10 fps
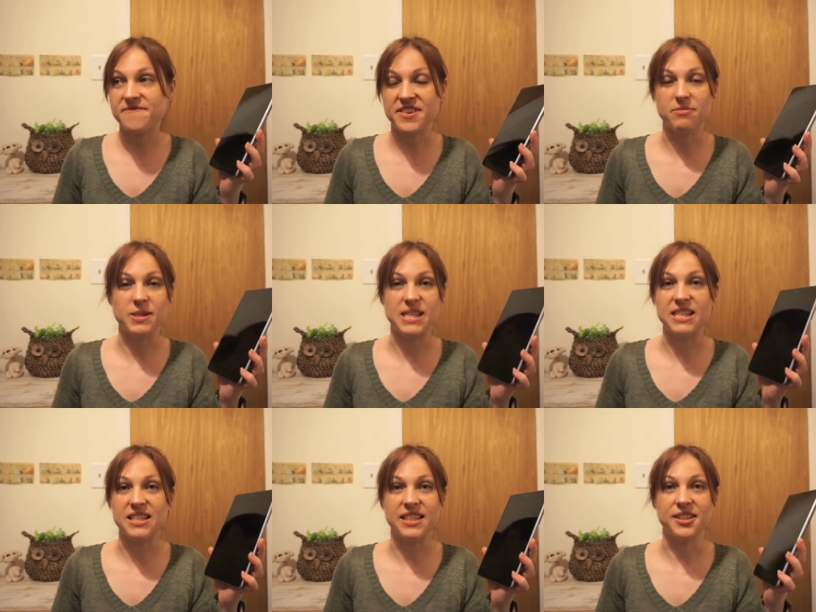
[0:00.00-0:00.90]
family
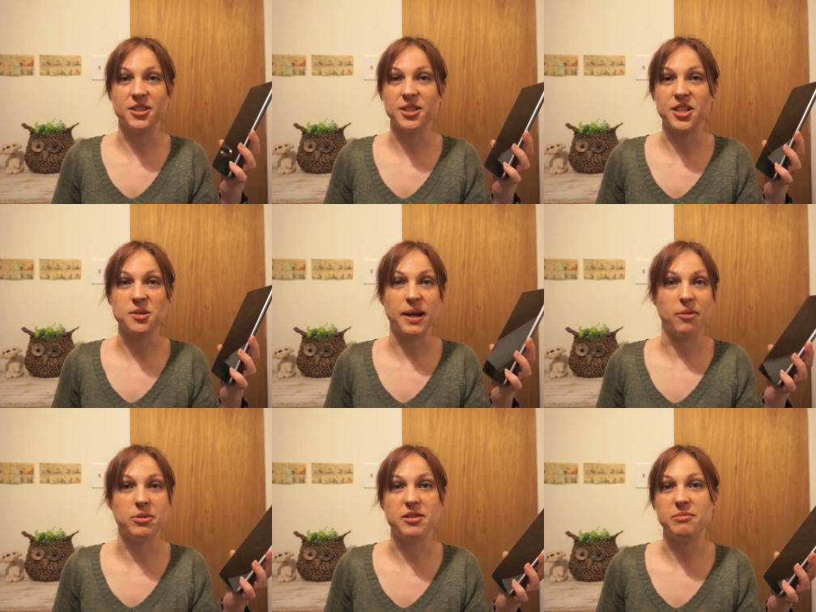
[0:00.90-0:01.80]
get together and you
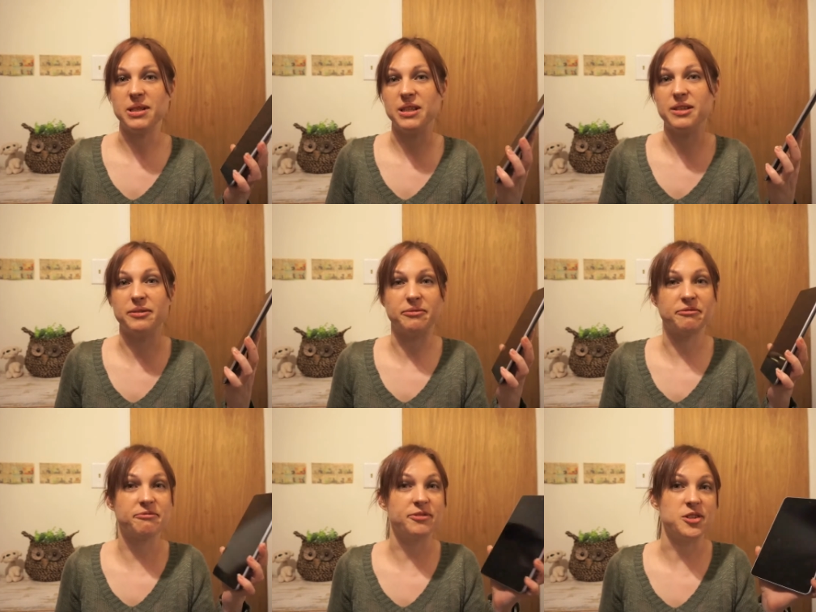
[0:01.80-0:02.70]
happen to be the
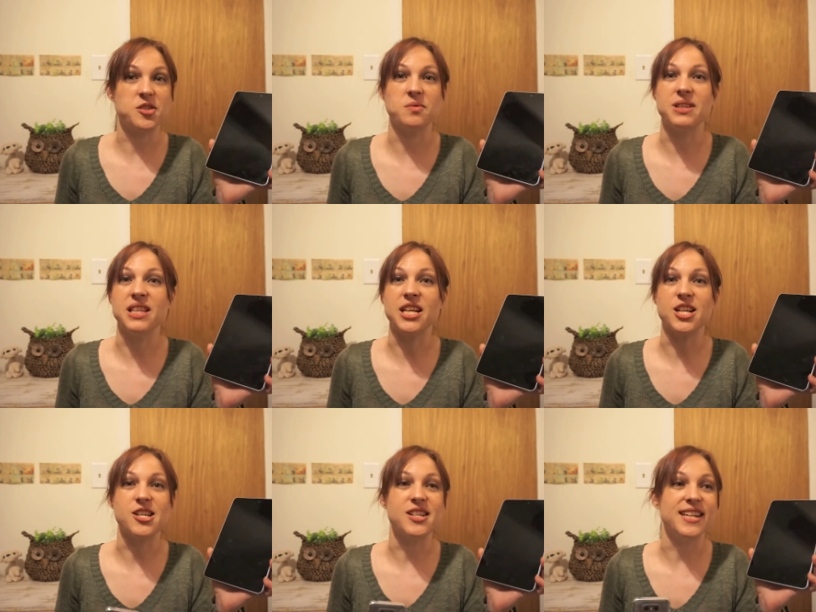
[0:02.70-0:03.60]
first one
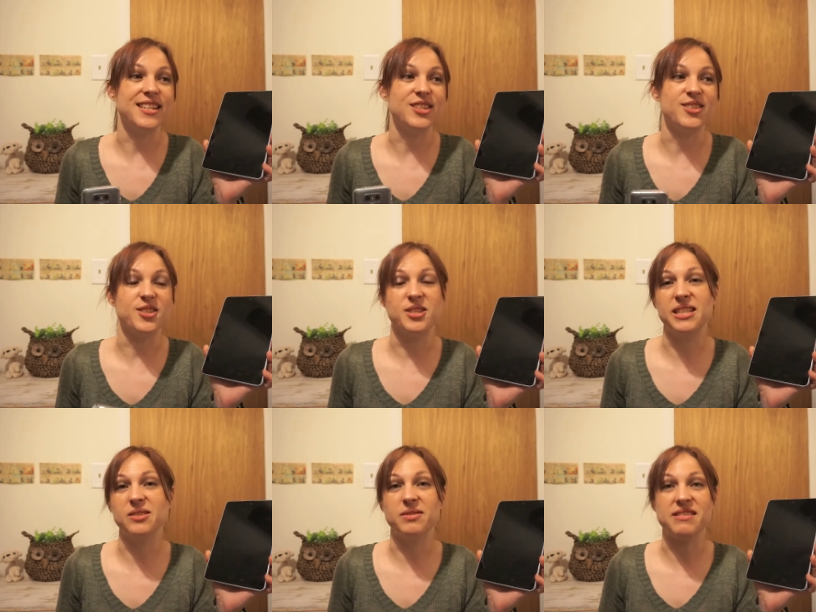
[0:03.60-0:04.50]
there and they're
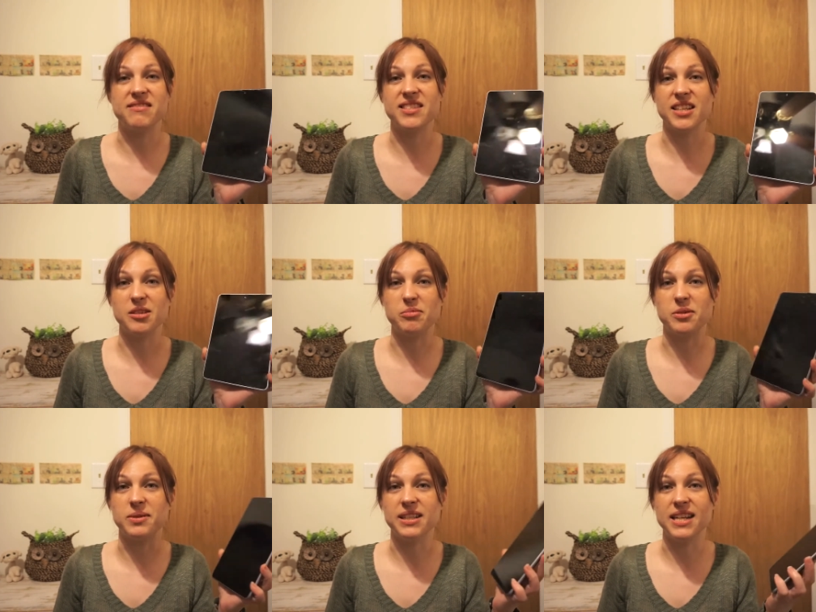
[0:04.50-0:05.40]
done with setup
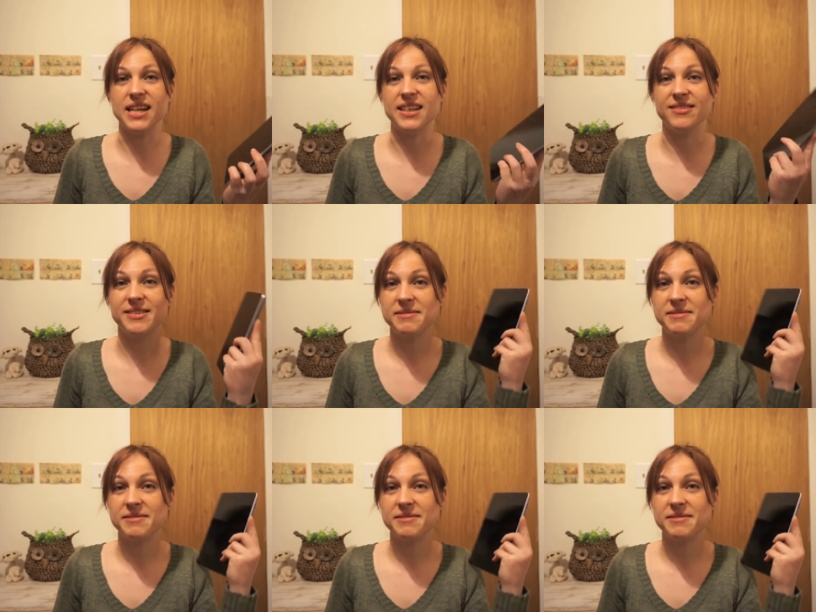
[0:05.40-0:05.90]
or whatnot,